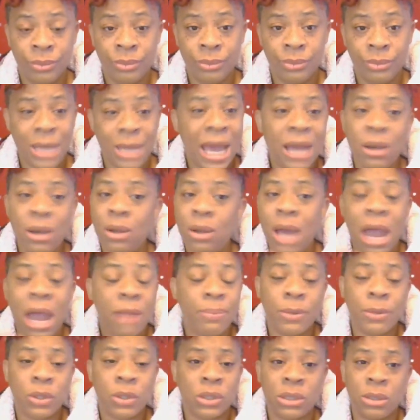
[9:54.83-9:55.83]
I
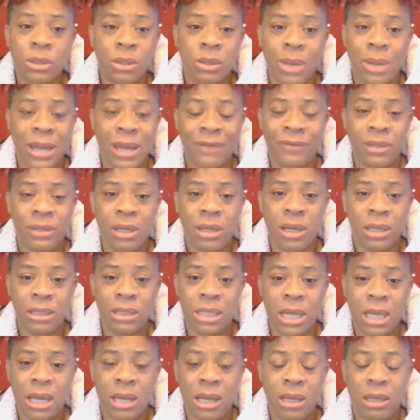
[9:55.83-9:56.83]
personally don't have
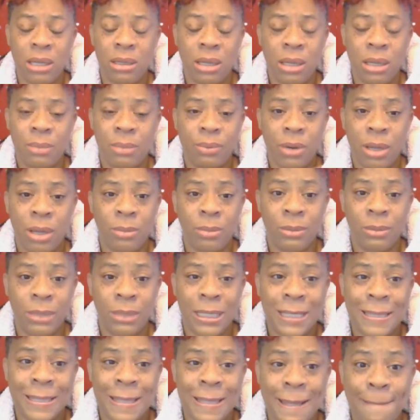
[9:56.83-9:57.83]
a problem
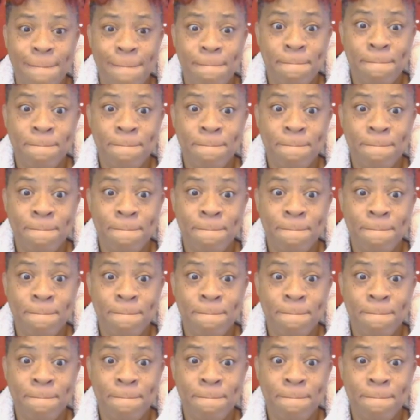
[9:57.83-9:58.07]
like that.